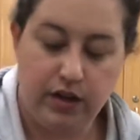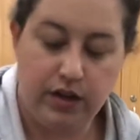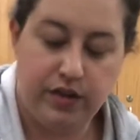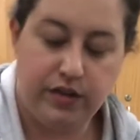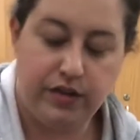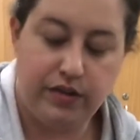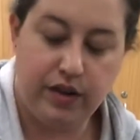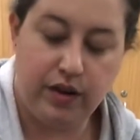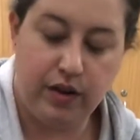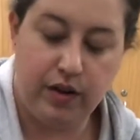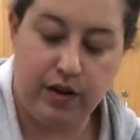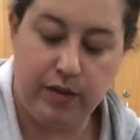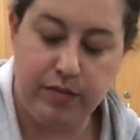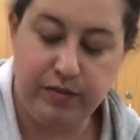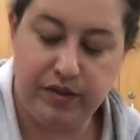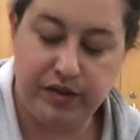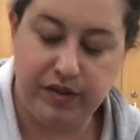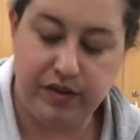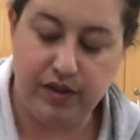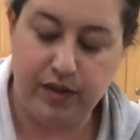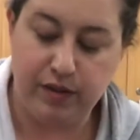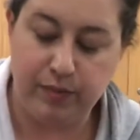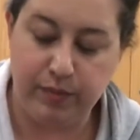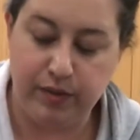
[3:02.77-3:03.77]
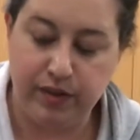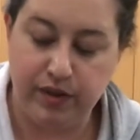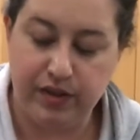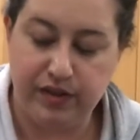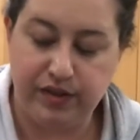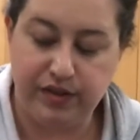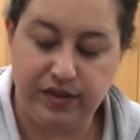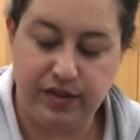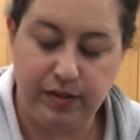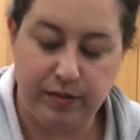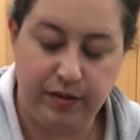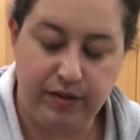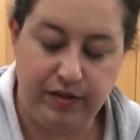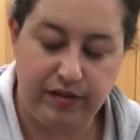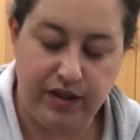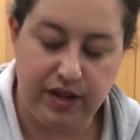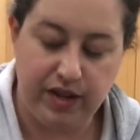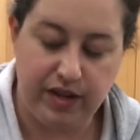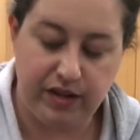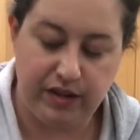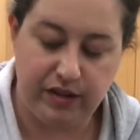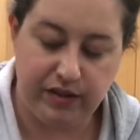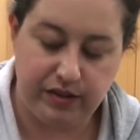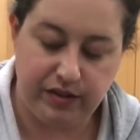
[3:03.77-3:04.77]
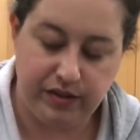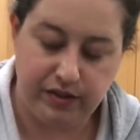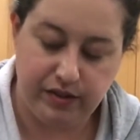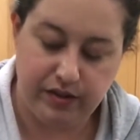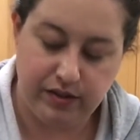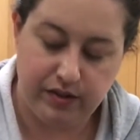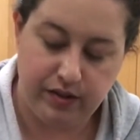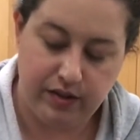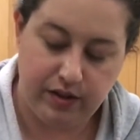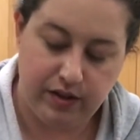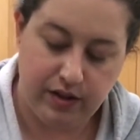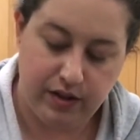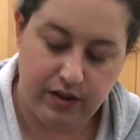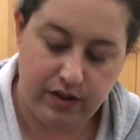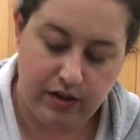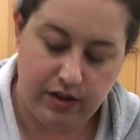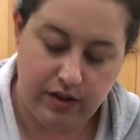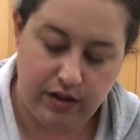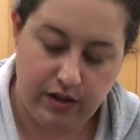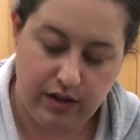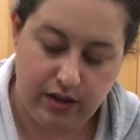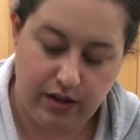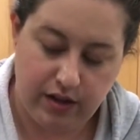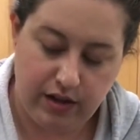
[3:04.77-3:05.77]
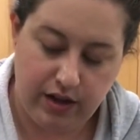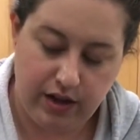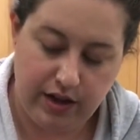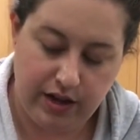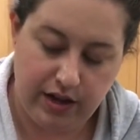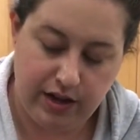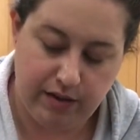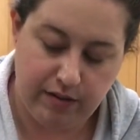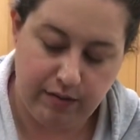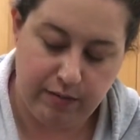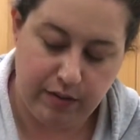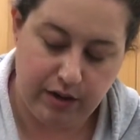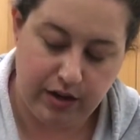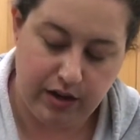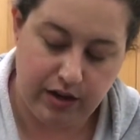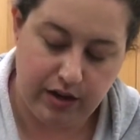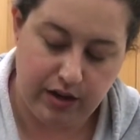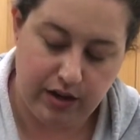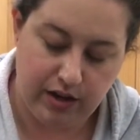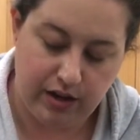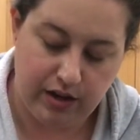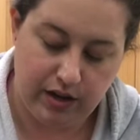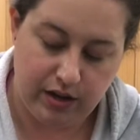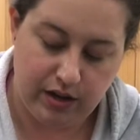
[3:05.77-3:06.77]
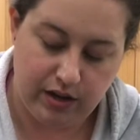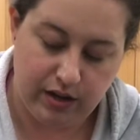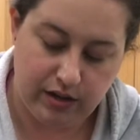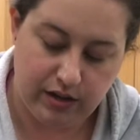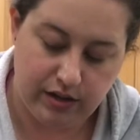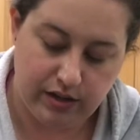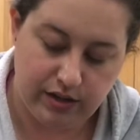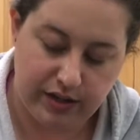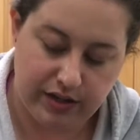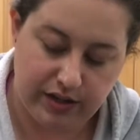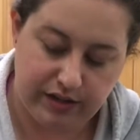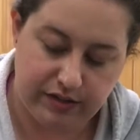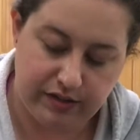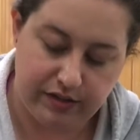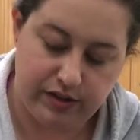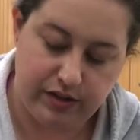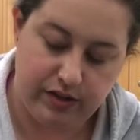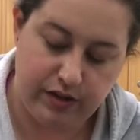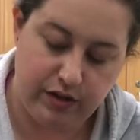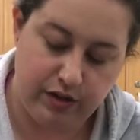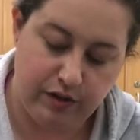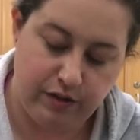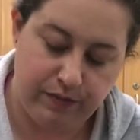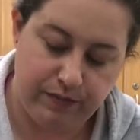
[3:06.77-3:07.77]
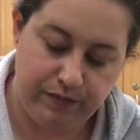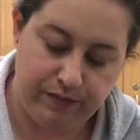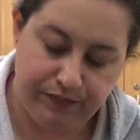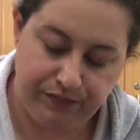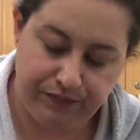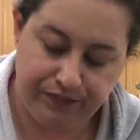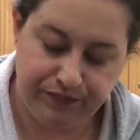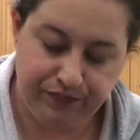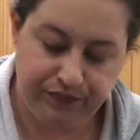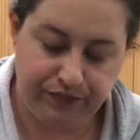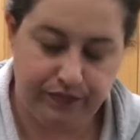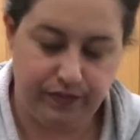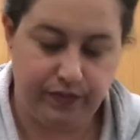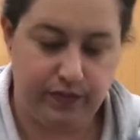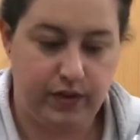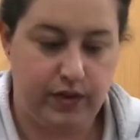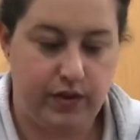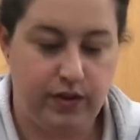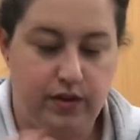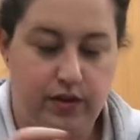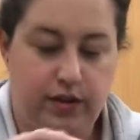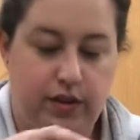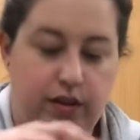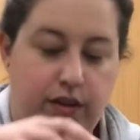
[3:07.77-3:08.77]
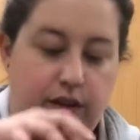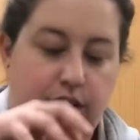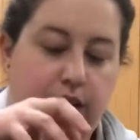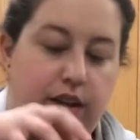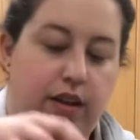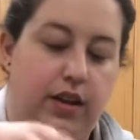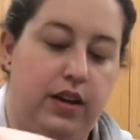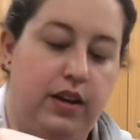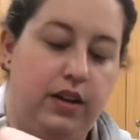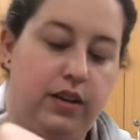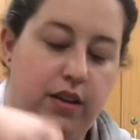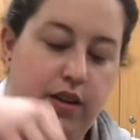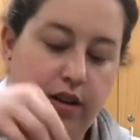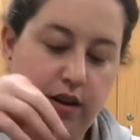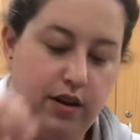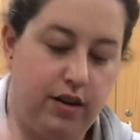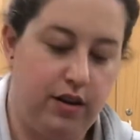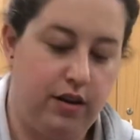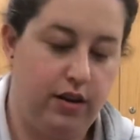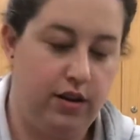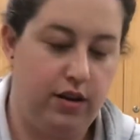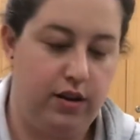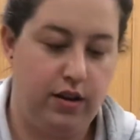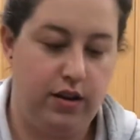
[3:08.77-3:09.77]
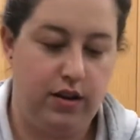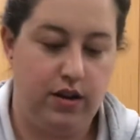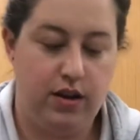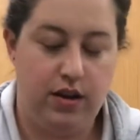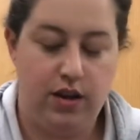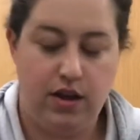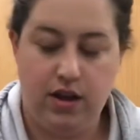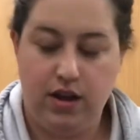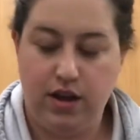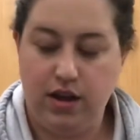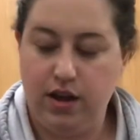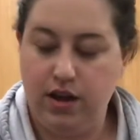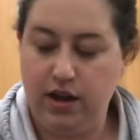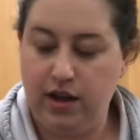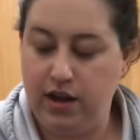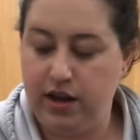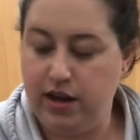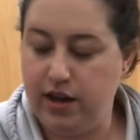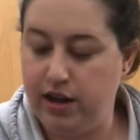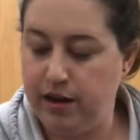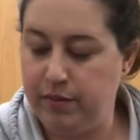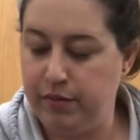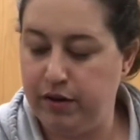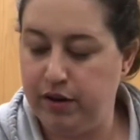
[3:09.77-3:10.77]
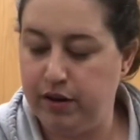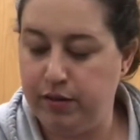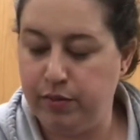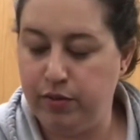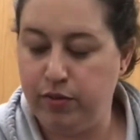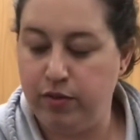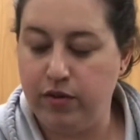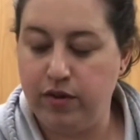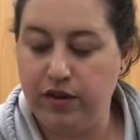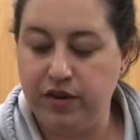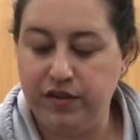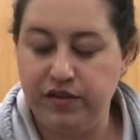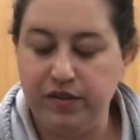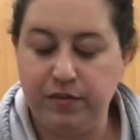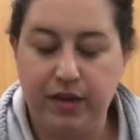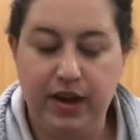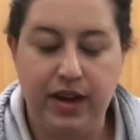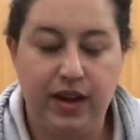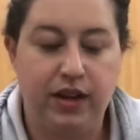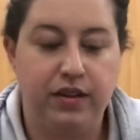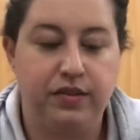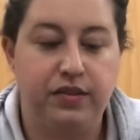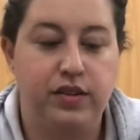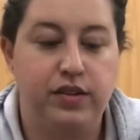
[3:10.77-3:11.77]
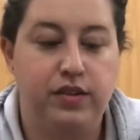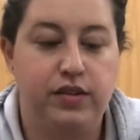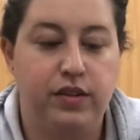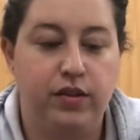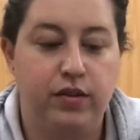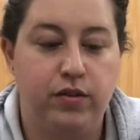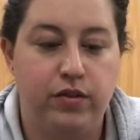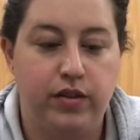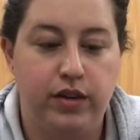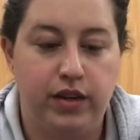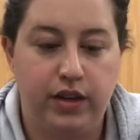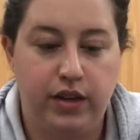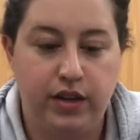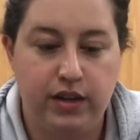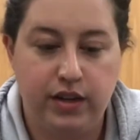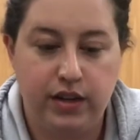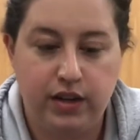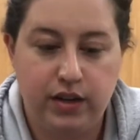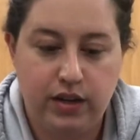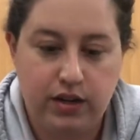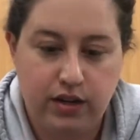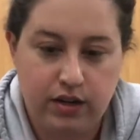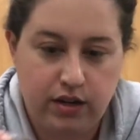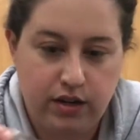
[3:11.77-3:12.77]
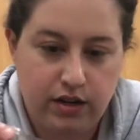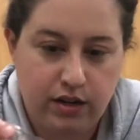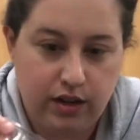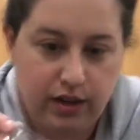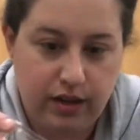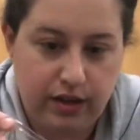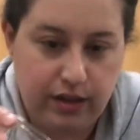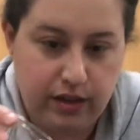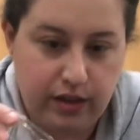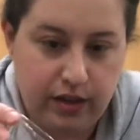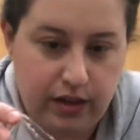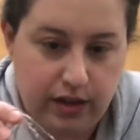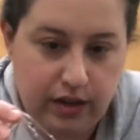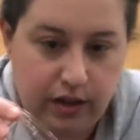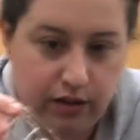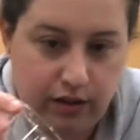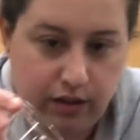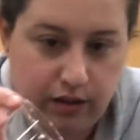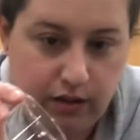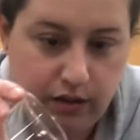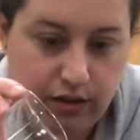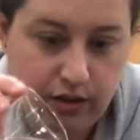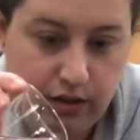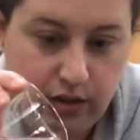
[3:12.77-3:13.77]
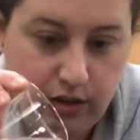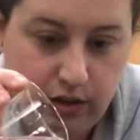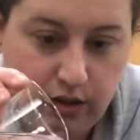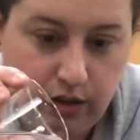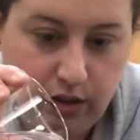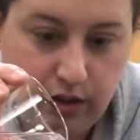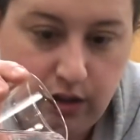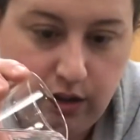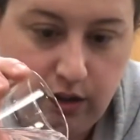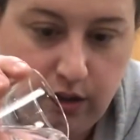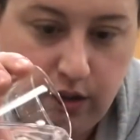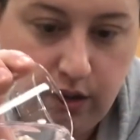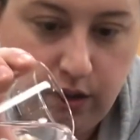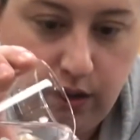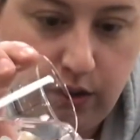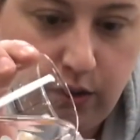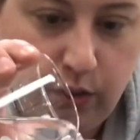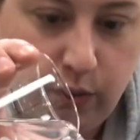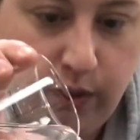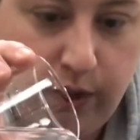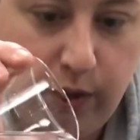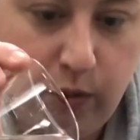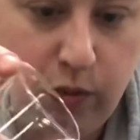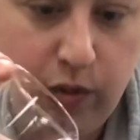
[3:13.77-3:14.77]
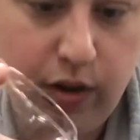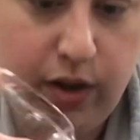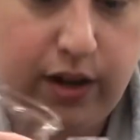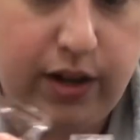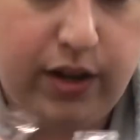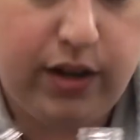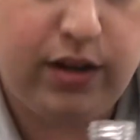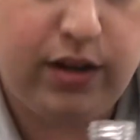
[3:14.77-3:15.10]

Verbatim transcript: So I'm just gonna put some of these in my test tube, get in there, and I'm gonna pour some acetone in, and then I'll, wait, what?